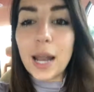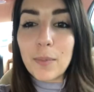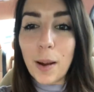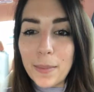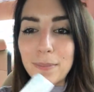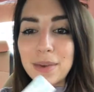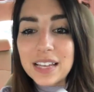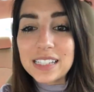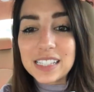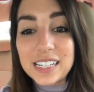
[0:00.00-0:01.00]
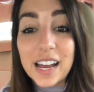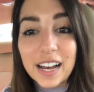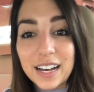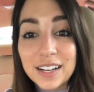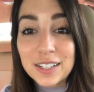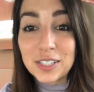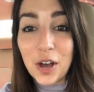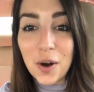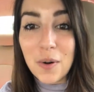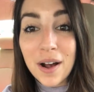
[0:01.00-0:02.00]
I brought my meat stick,
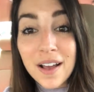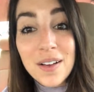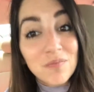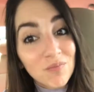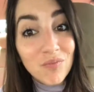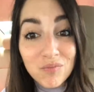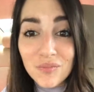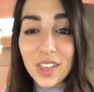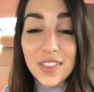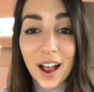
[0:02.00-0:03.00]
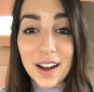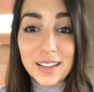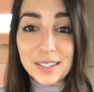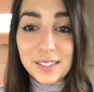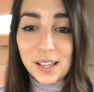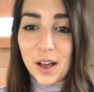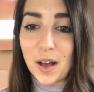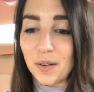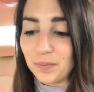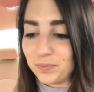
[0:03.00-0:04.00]
so that is
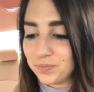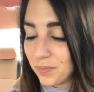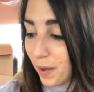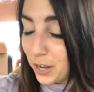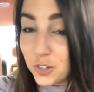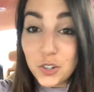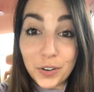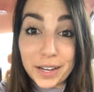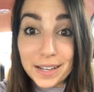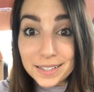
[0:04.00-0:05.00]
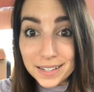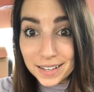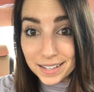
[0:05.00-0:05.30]
my treat